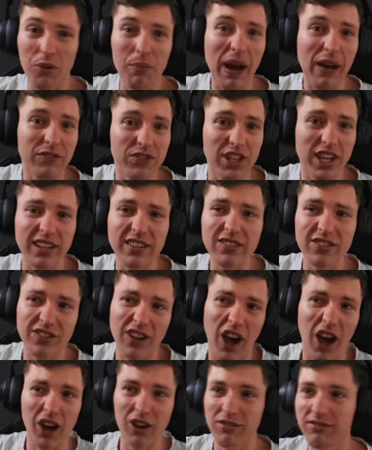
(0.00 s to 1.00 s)
two months in,
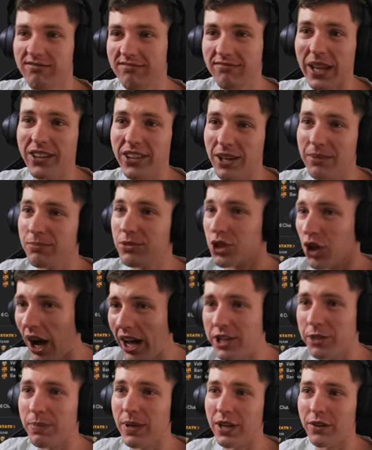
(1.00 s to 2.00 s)
so binned him,
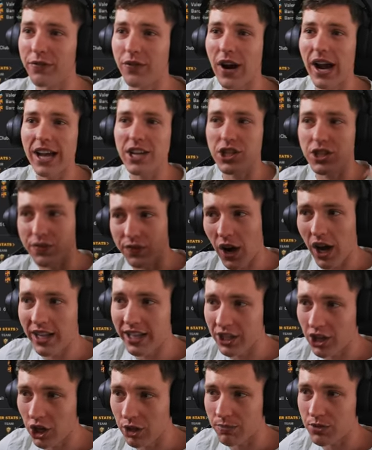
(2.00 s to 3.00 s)
tried to bin him for ages,
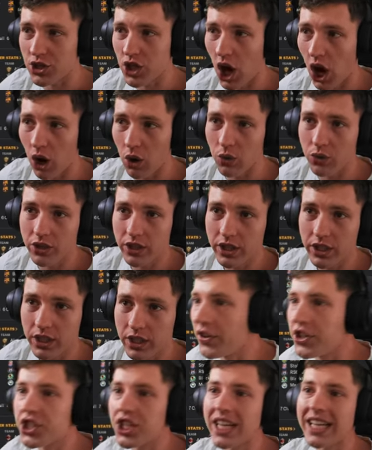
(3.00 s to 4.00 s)
finally got him sold.
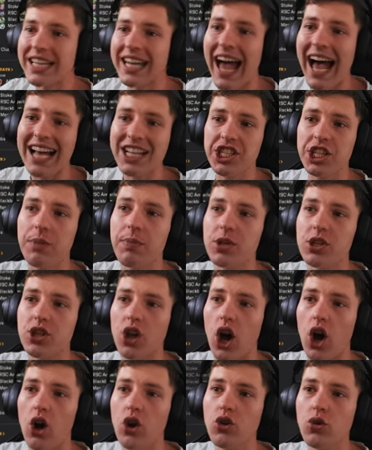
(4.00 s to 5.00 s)
Obviously, last
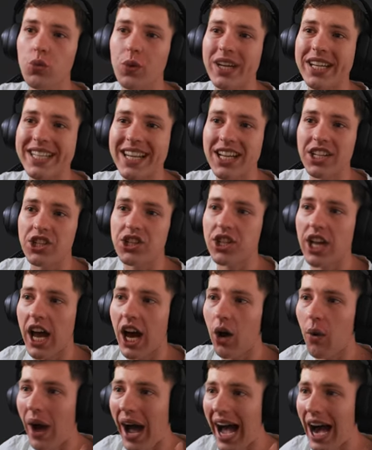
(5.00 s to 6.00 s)
episode, we did
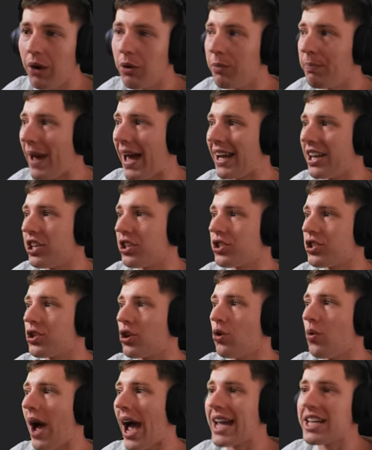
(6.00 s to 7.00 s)
sell Harwood-Bellis
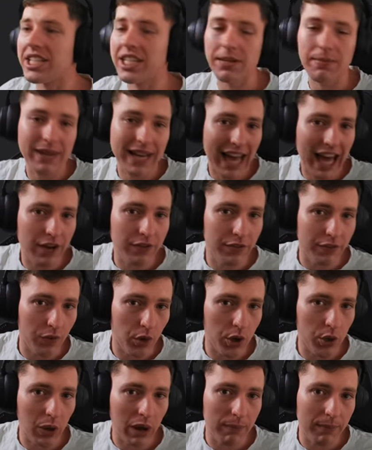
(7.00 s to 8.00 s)
to AC Milan for
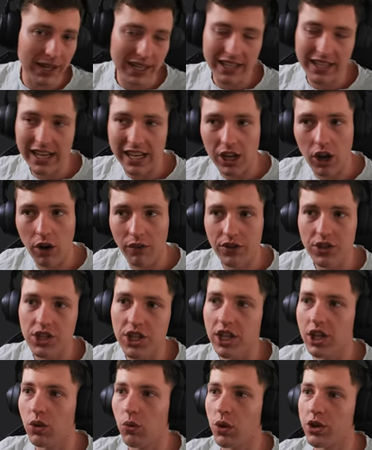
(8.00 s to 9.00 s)
41 million. He
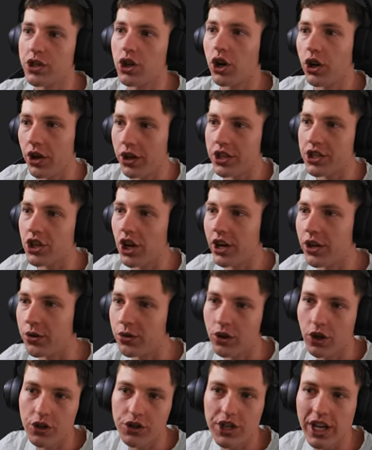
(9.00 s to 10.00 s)
obviously was not going to sign a
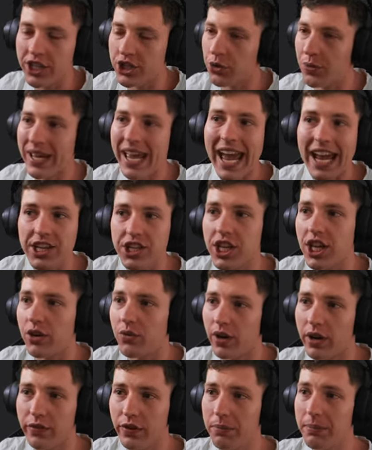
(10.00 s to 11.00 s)
new contract, so we had to
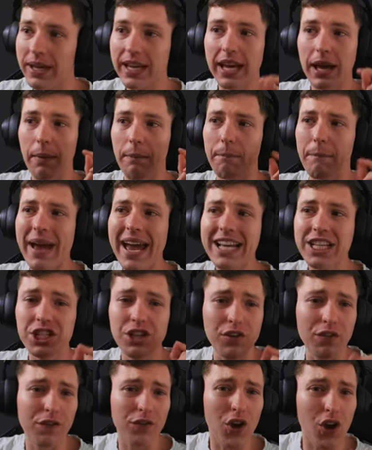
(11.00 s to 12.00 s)
get rid of him.
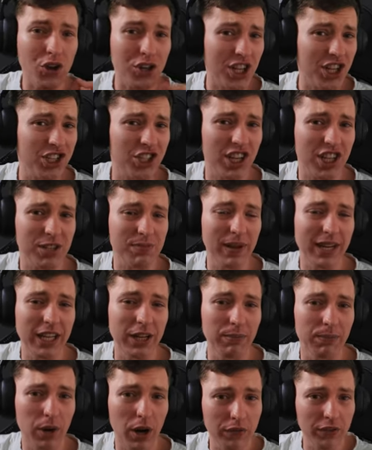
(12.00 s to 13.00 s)
Massive 36
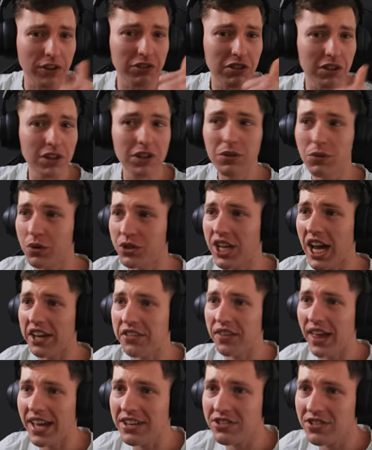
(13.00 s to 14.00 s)
million profit. We'll
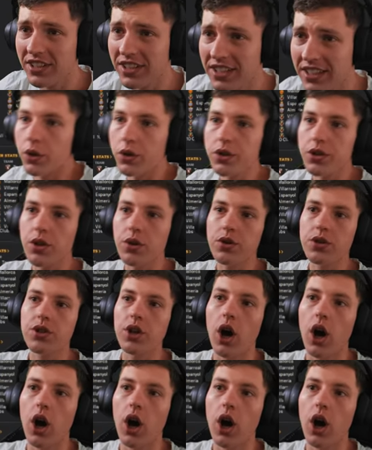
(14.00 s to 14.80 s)
take that. We also